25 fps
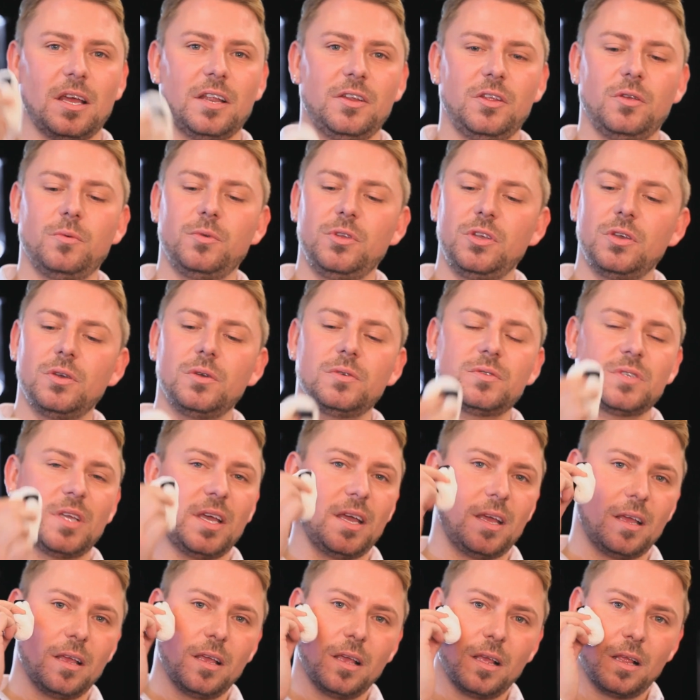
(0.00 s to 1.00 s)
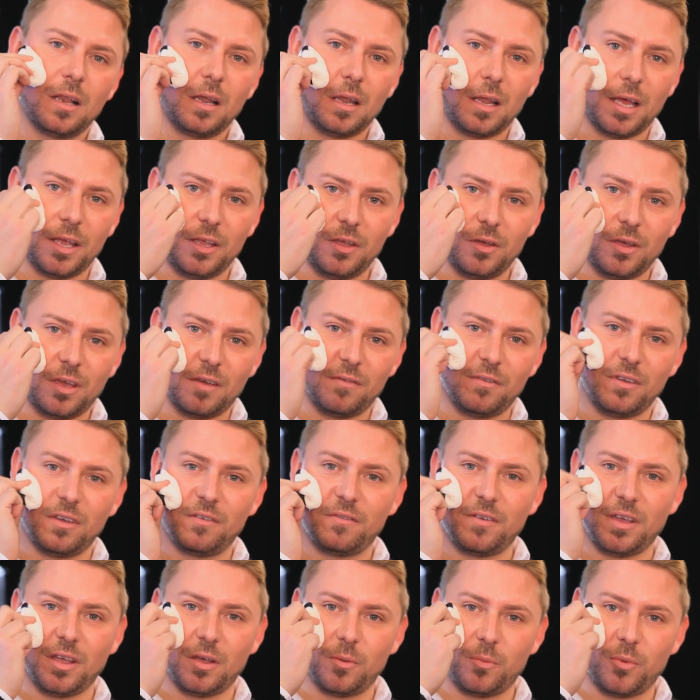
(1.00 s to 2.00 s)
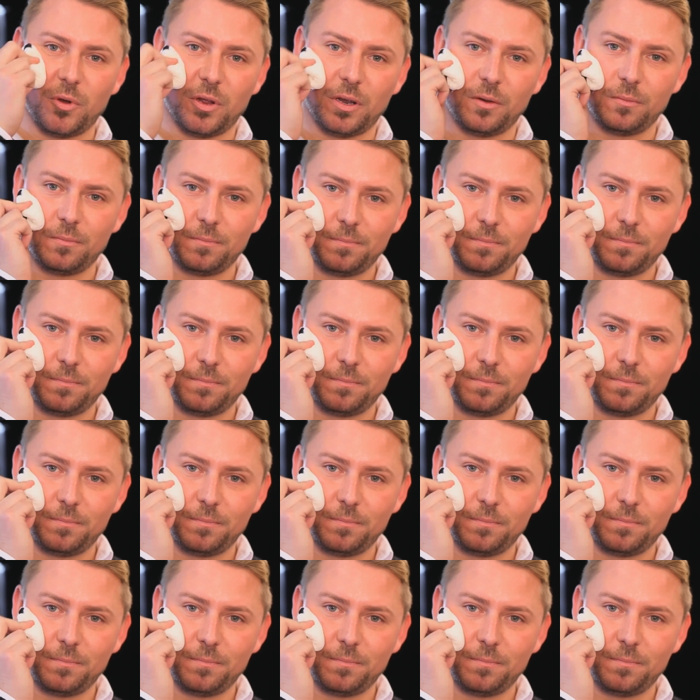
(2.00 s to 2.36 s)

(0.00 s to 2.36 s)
and you use it like you're giving a fingerprint.